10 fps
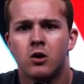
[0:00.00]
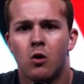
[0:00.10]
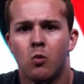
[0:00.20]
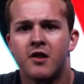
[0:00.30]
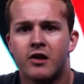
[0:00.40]
On
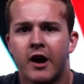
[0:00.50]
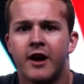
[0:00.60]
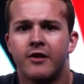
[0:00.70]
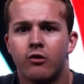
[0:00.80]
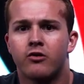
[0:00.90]
one side,
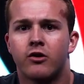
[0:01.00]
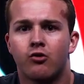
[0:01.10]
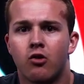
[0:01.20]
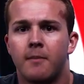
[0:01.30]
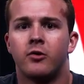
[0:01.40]
it's used to
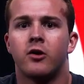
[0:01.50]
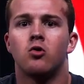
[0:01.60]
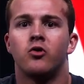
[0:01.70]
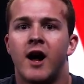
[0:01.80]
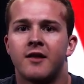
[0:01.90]
describe
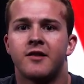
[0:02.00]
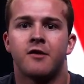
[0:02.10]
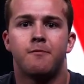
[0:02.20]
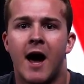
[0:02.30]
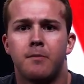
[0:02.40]
literal Nazis,
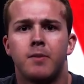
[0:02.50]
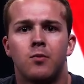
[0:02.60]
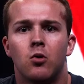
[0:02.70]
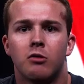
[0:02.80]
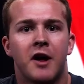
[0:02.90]
bad
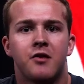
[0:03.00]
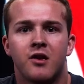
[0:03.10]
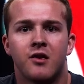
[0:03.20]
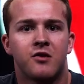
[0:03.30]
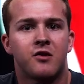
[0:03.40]
people,
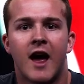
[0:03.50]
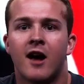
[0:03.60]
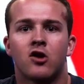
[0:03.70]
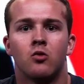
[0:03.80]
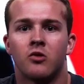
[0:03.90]
racists,
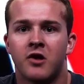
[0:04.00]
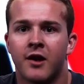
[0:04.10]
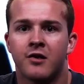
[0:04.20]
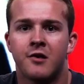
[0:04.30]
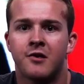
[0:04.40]
actual
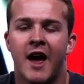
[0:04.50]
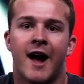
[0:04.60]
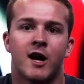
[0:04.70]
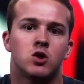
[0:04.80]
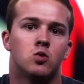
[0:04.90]
sexists,
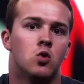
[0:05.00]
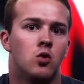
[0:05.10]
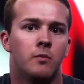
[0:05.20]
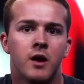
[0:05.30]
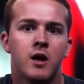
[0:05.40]

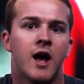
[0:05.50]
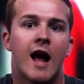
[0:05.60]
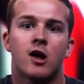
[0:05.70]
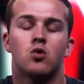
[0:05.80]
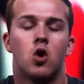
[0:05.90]
actual
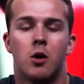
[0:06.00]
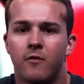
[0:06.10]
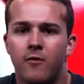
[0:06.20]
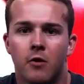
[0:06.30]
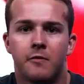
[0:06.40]

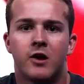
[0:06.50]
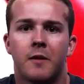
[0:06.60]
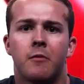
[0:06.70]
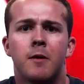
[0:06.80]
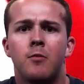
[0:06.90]
homophobes, you name
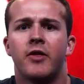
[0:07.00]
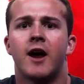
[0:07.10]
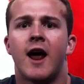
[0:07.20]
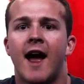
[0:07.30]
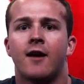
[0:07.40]
it, people
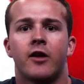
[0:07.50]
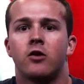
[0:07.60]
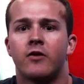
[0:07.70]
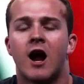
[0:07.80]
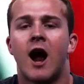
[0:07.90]
that
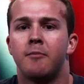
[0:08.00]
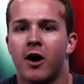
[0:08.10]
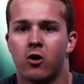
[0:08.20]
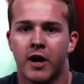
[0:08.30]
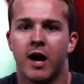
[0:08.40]
I'm
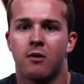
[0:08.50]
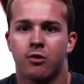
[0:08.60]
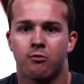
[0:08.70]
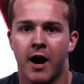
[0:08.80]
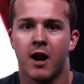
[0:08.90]
not okay
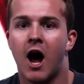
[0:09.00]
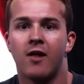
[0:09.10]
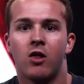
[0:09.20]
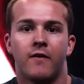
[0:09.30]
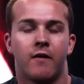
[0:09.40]
with, right? I
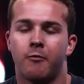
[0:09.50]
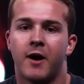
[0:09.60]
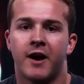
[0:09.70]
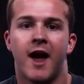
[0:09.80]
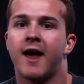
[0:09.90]
love
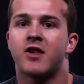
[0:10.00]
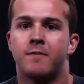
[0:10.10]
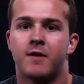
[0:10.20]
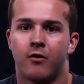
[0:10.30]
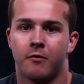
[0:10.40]
everybody. I
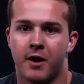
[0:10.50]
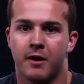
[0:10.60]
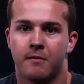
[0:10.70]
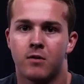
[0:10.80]
accept everybody.